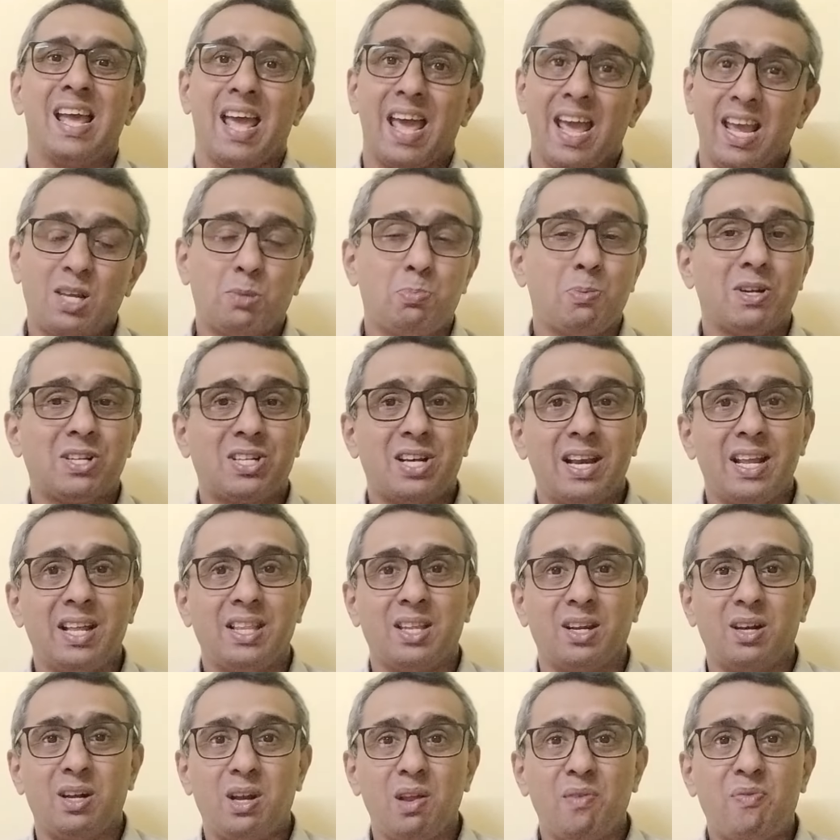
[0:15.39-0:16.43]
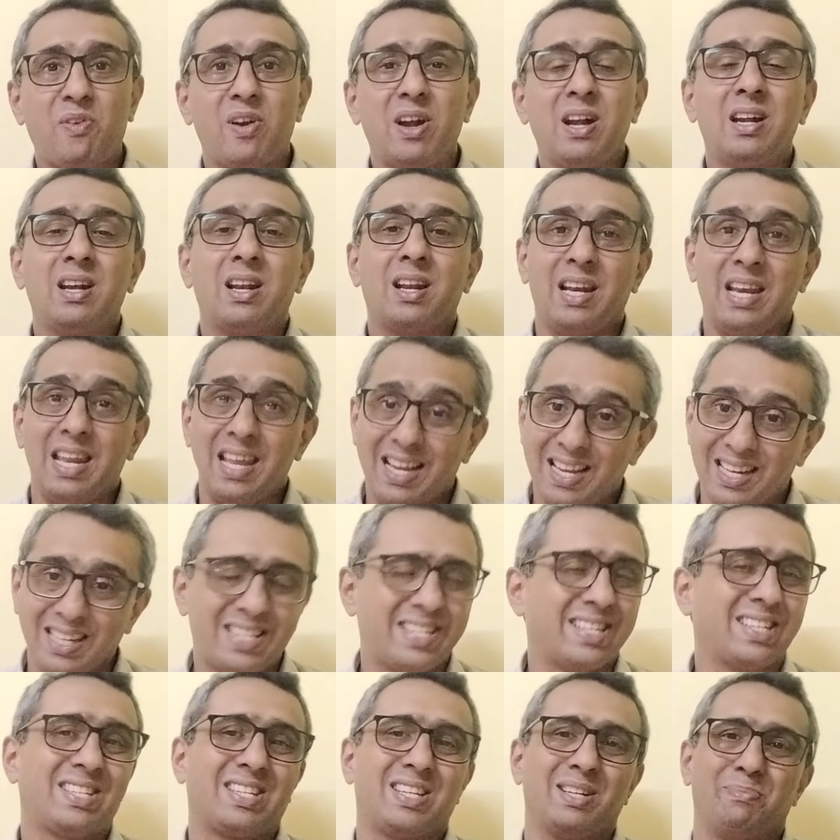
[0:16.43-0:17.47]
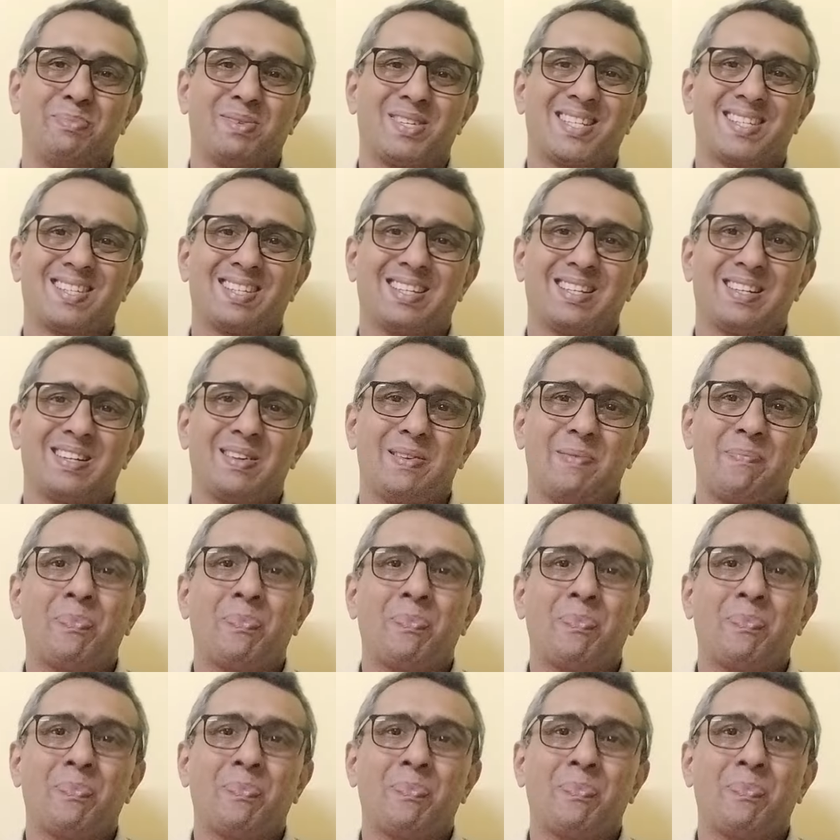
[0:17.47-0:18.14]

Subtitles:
especially in the different legal systems.